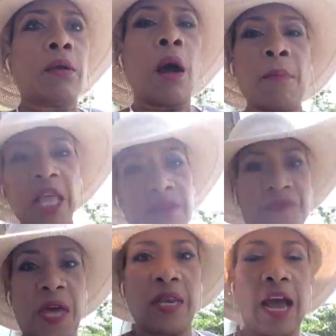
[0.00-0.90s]
her mother
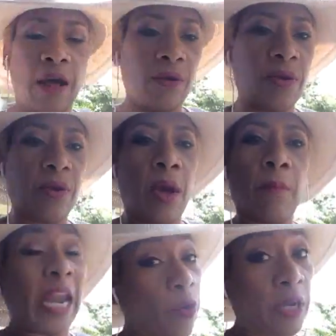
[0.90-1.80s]
found out,
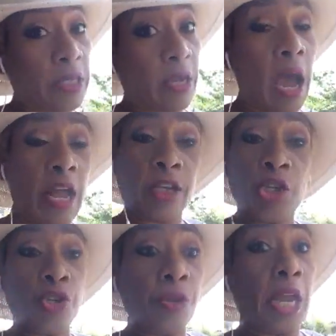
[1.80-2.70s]
by the grace of God,
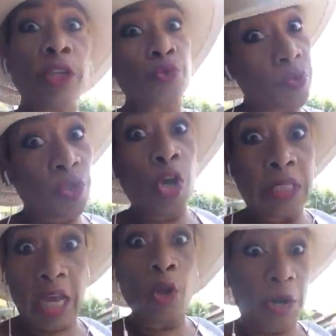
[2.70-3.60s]
because you know the angels was going
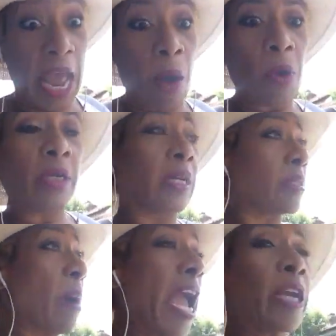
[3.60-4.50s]
to tell on that one,
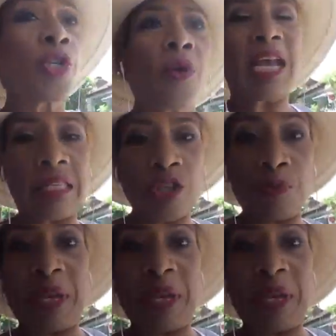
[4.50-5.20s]
because Maya Angelou had such a